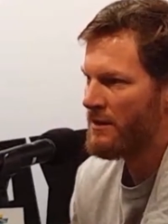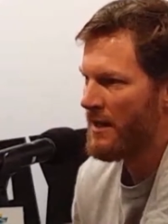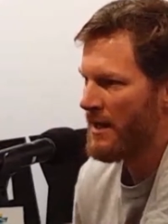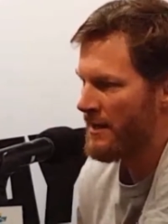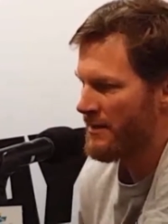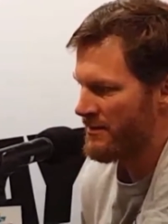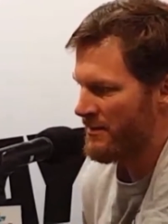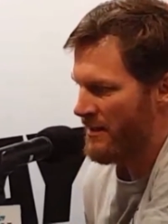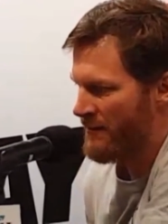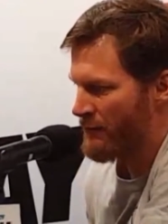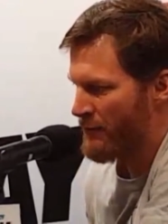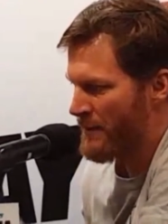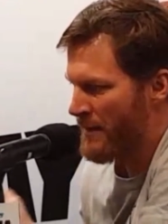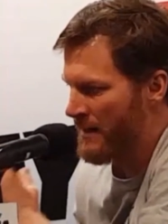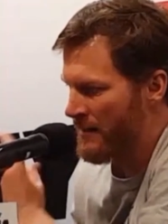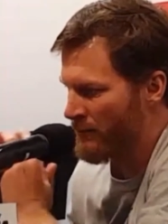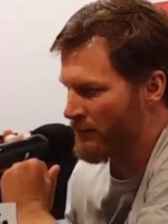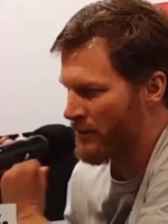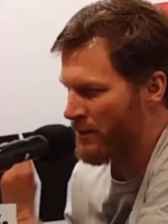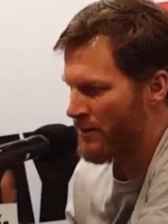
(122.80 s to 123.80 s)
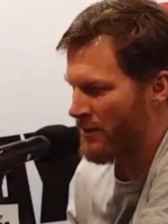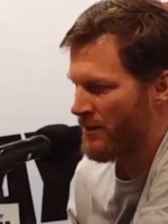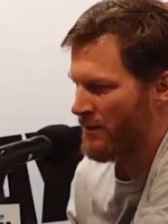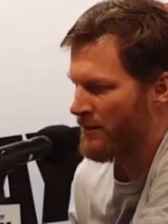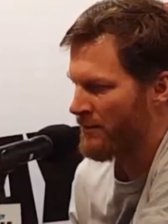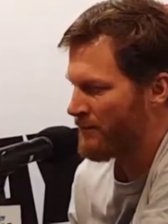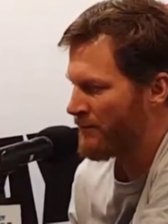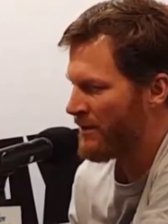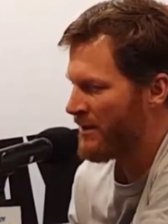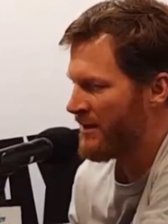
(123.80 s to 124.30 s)
guys, everybody would
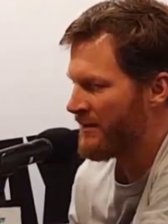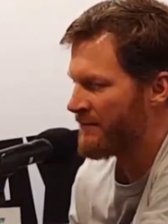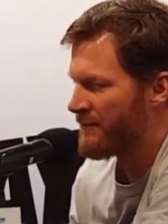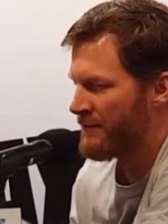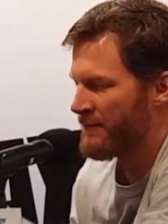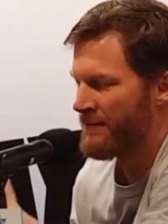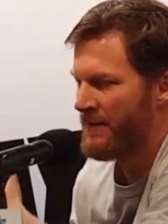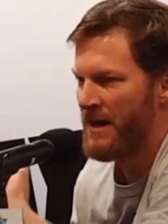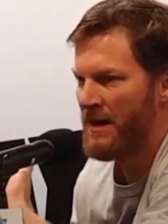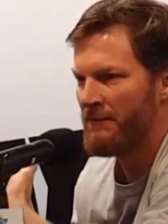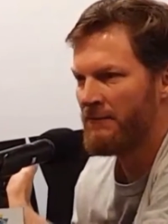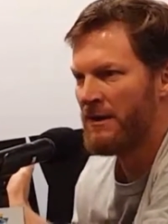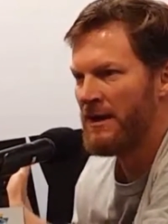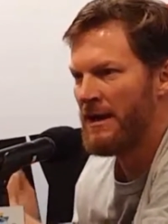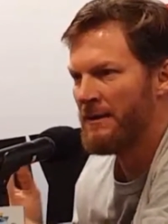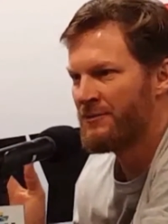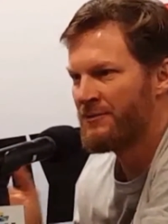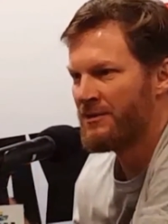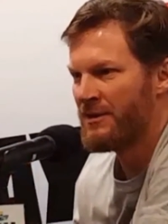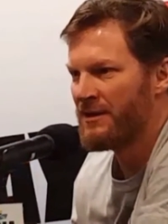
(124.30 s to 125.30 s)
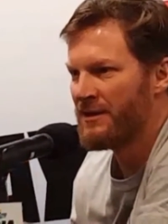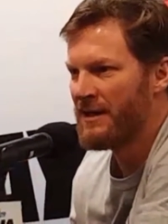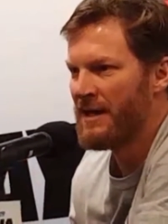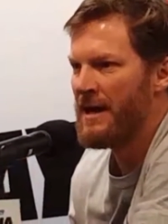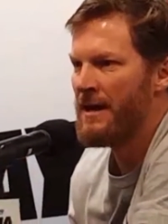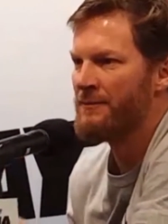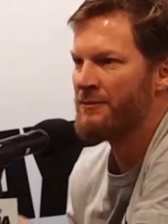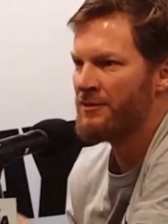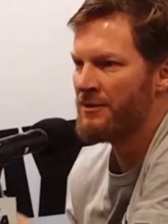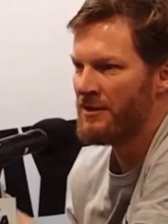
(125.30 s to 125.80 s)
haul butt for five laps, ten
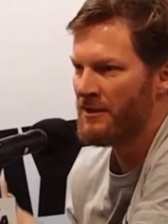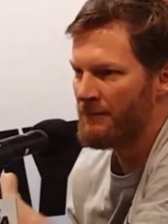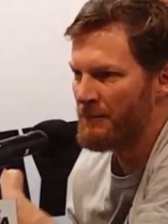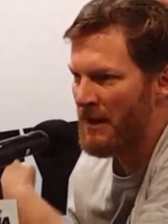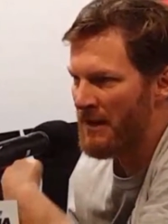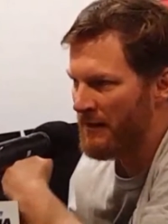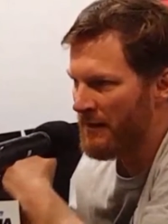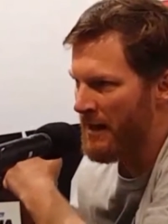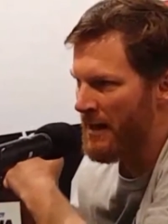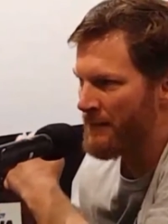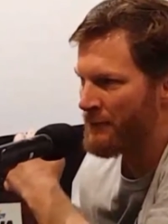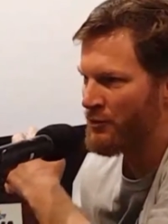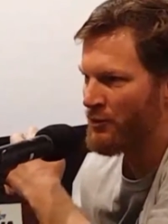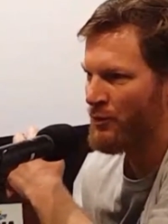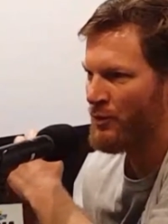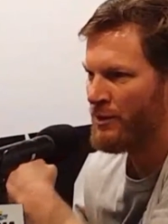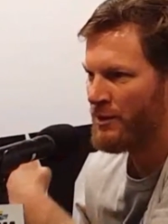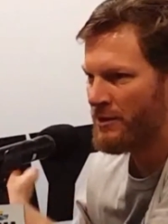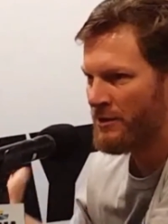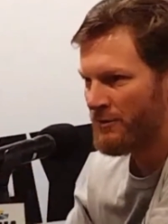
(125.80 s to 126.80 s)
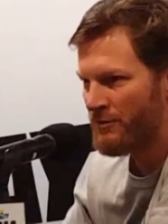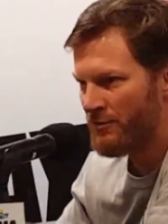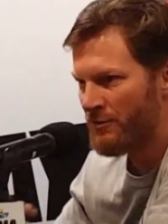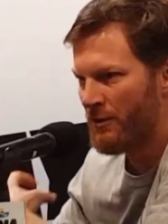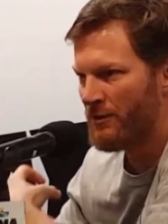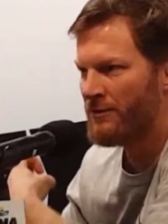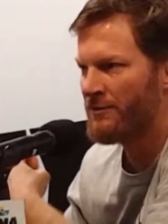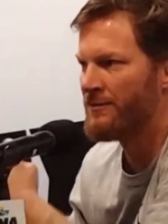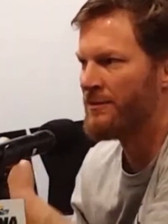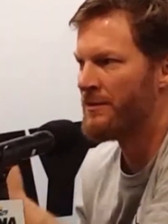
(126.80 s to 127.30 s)
laps, and then by lap 20, you
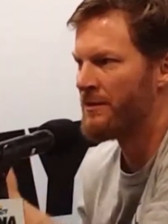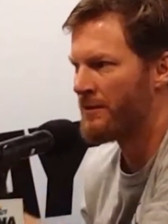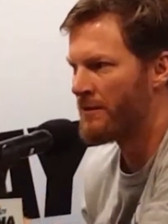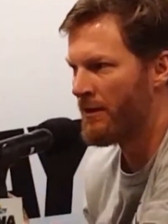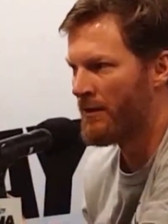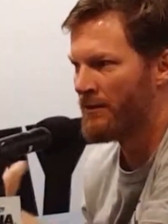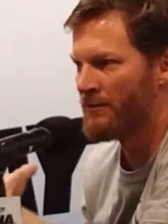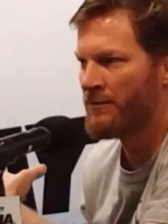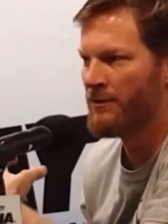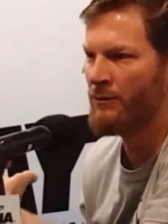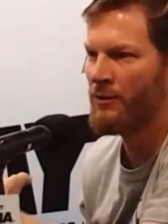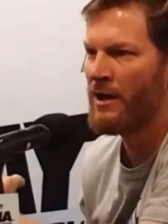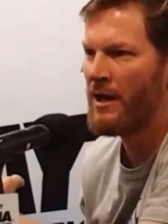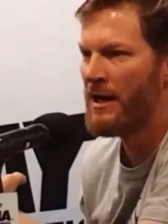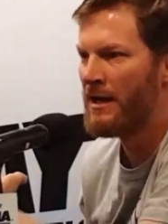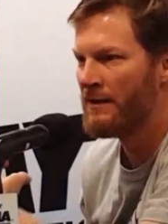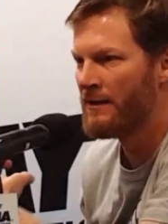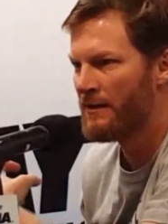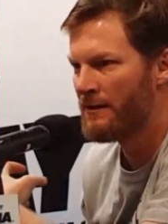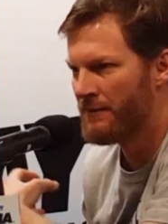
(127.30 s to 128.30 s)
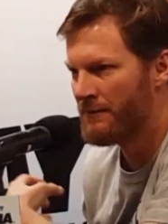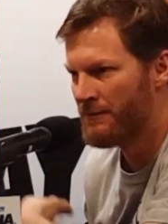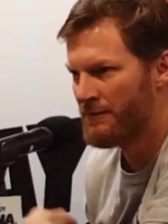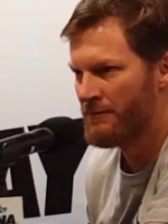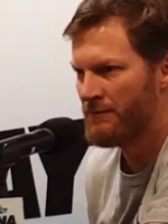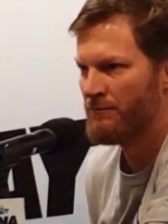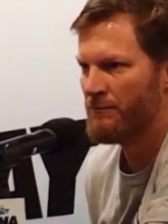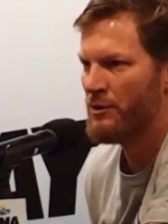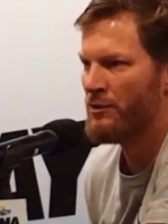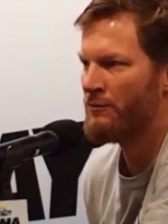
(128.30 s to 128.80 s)
start to see the cars that were handling
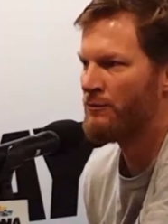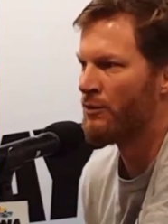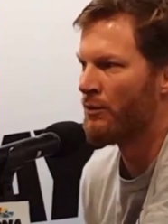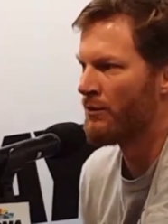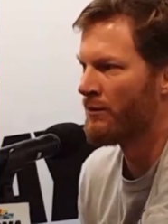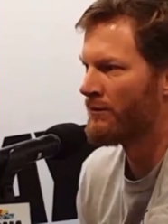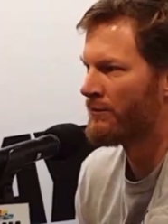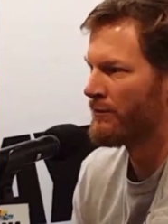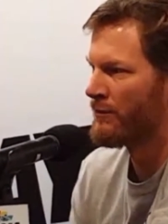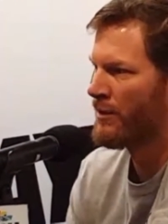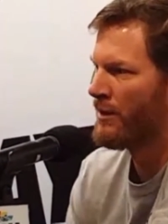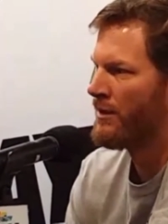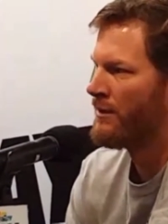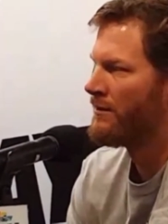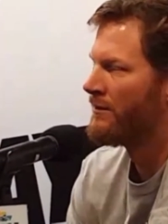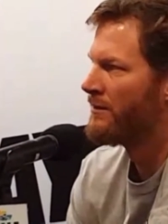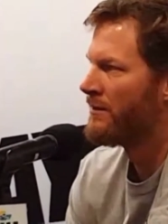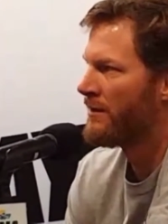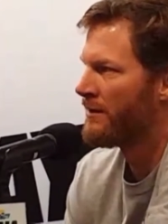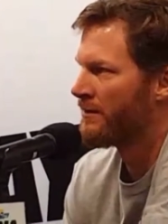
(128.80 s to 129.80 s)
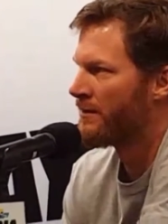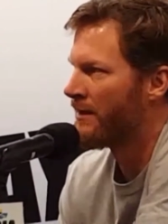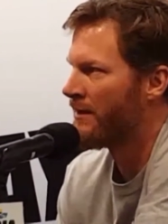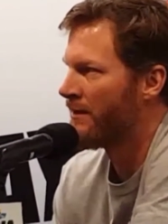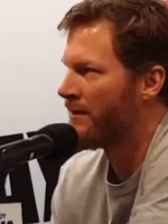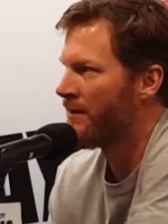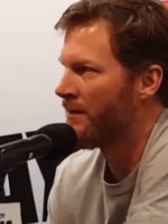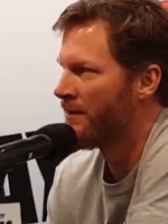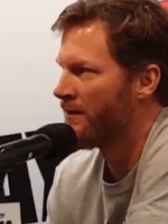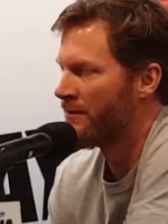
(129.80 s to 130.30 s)
move toward the front.
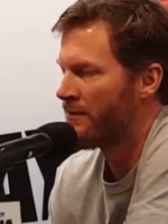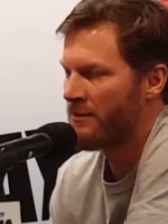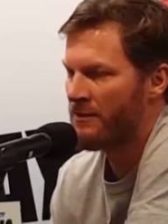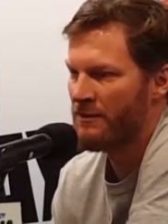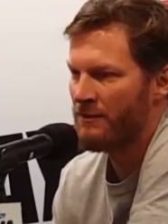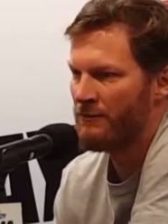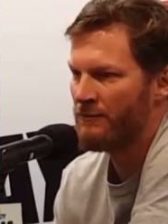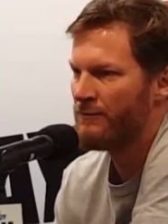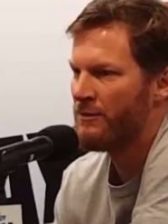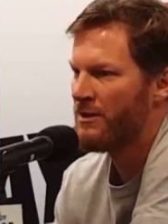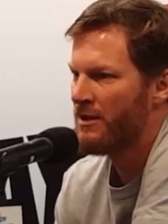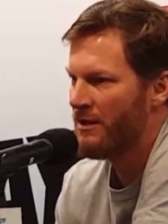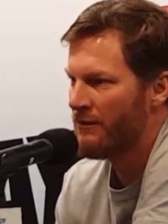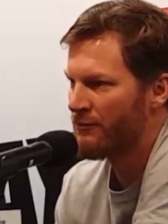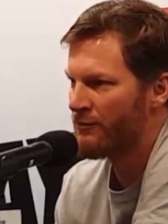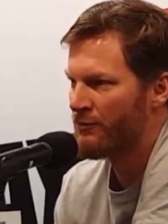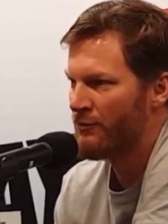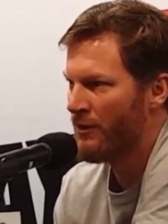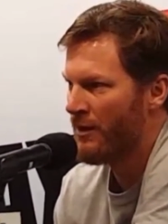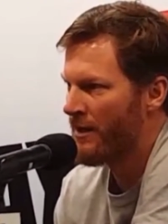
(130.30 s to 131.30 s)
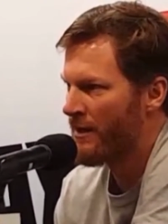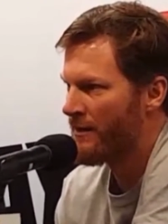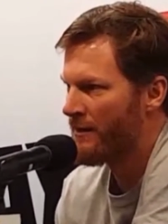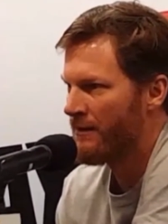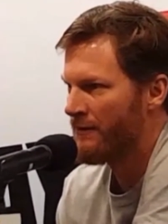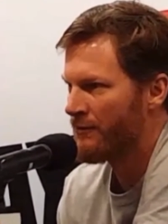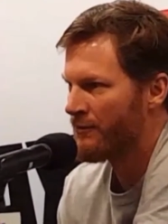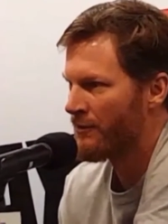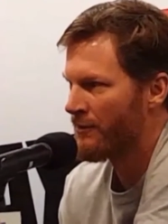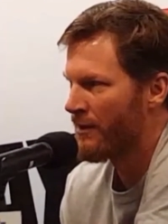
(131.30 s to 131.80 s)
And, you know, it was great.
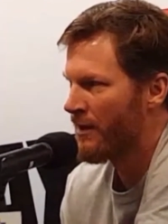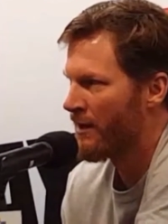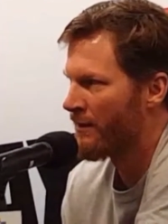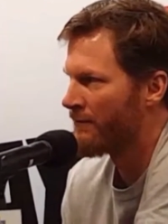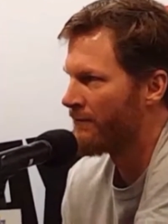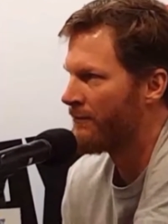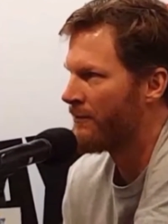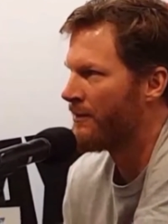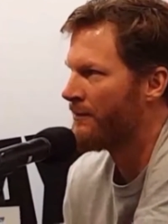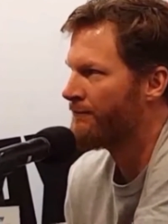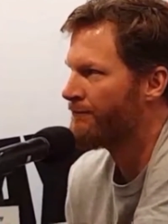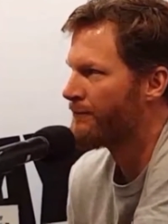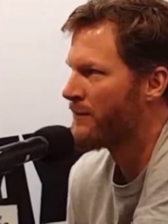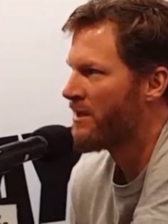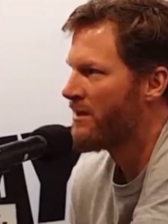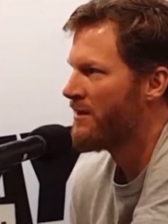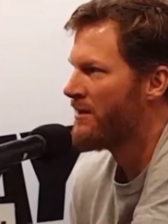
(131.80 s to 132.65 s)
It was a lot of fun.